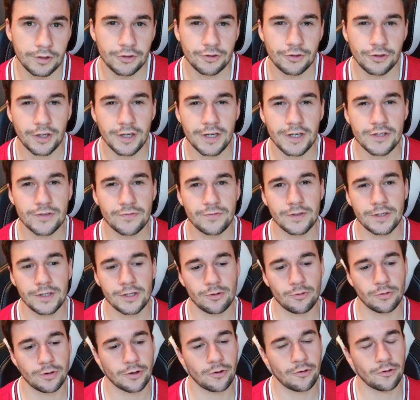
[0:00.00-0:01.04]
In today's video
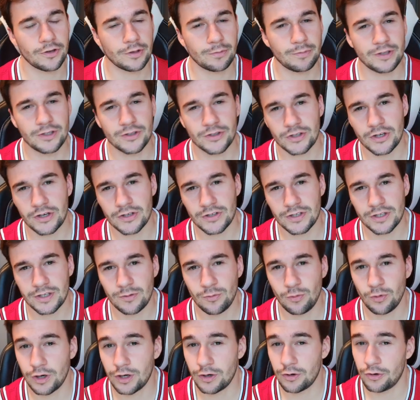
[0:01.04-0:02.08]
we're going to be
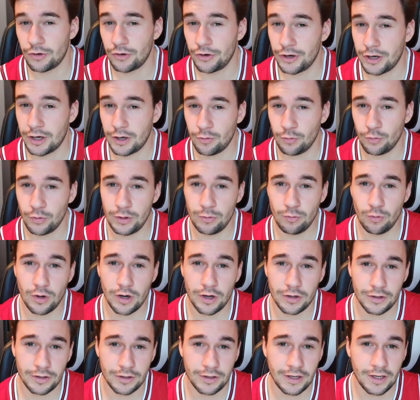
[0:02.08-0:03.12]
discussing whether or not we
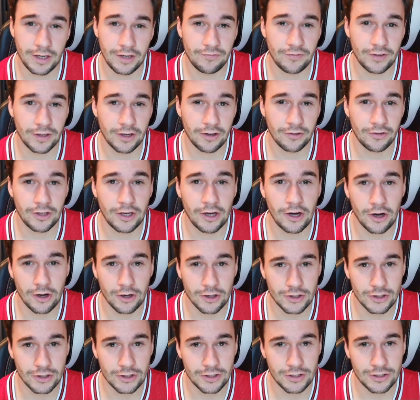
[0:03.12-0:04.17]
won anything on the
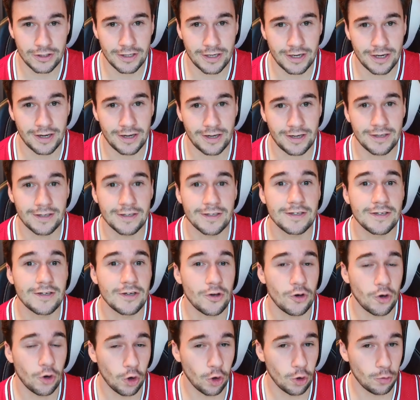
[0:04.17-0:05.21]
auction that I
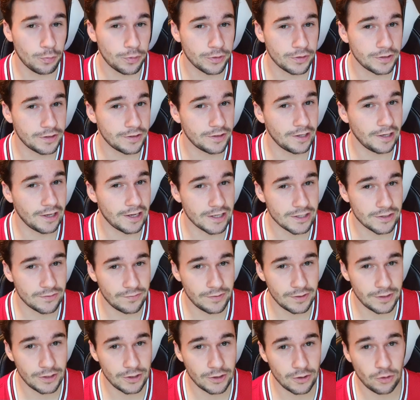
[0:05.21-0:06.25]
opened in the last
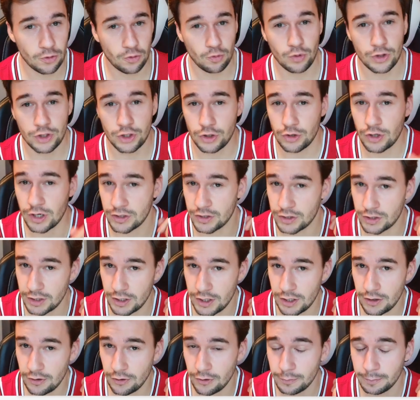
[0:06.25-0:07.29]
video, which you can see
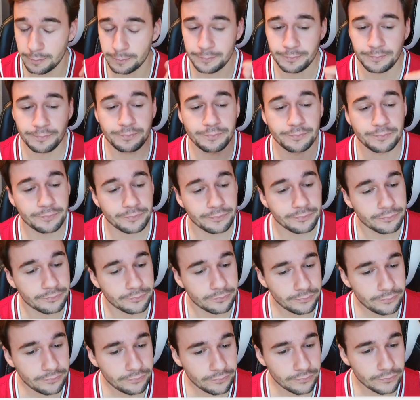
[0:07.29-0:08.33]
here,
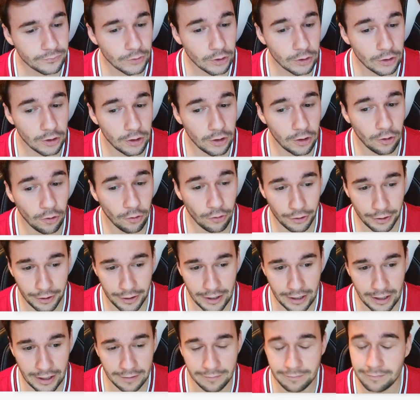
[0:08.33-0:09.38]
or
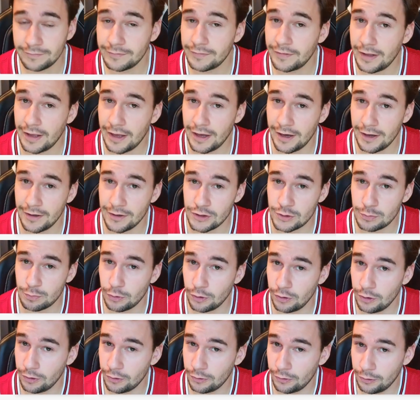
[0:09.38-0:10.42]
not. And
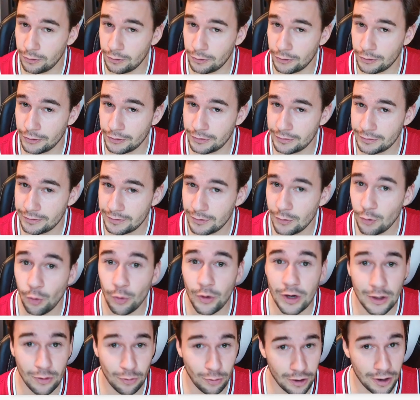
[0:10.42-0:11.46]
spoiler alert,
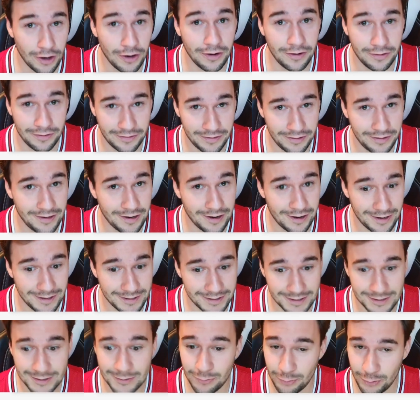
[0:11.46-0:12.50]
we won,
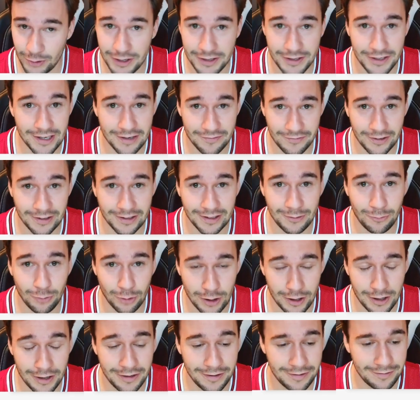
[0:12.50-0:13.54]
guys. We definitely
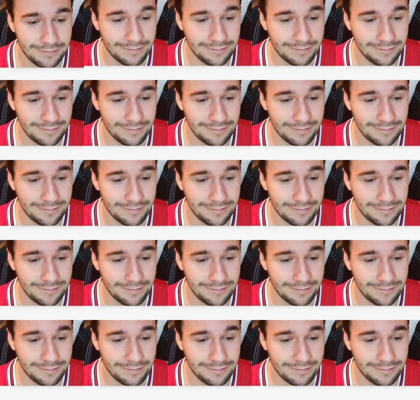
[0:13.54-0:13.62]
won.